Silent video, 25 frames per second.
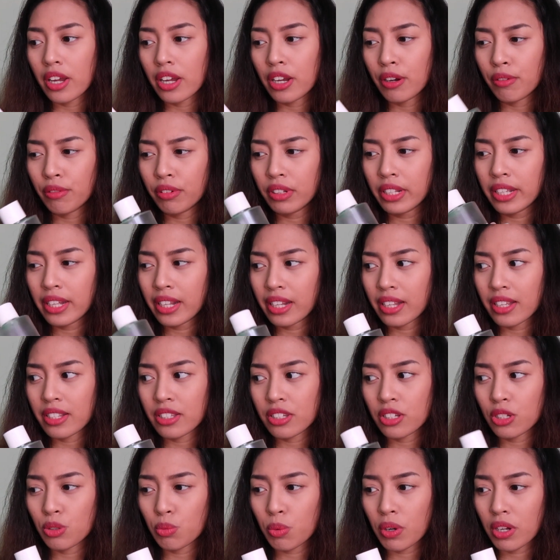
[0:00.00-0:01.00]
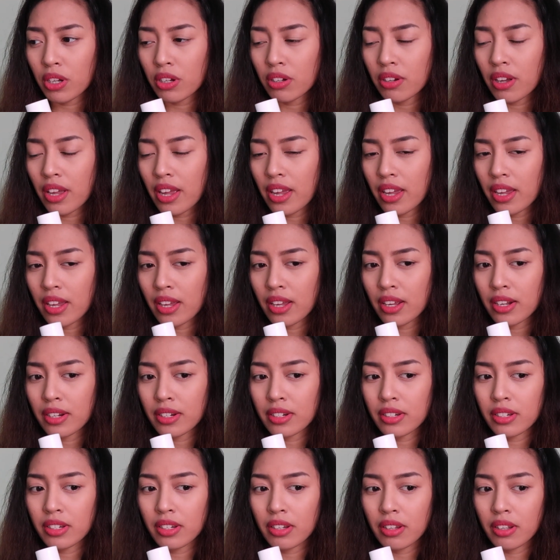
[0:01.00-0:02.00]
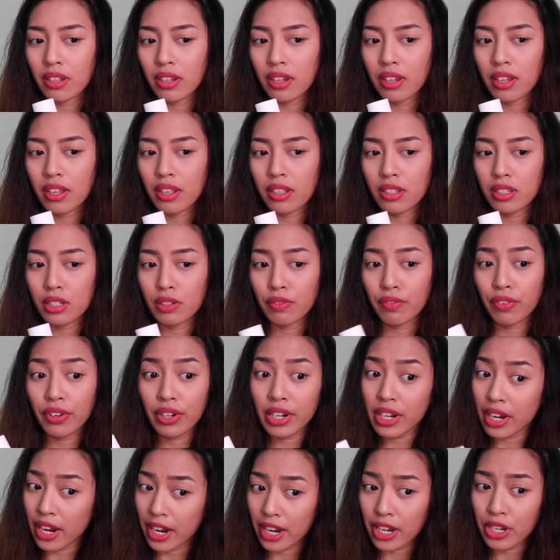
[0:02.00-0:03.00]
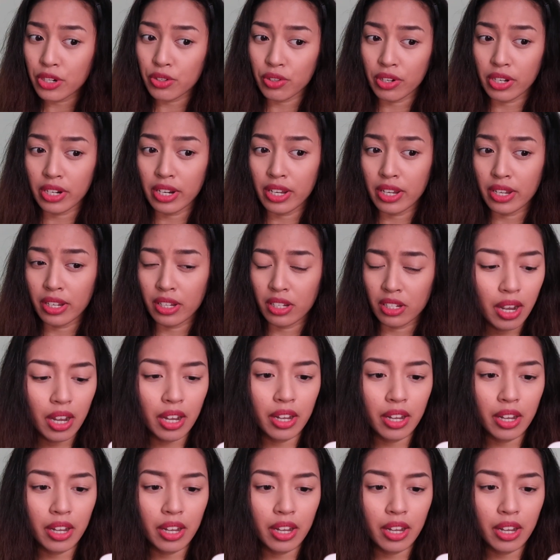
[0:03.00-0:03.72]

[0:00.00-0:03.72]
It really cleanses well and it's very hydrating.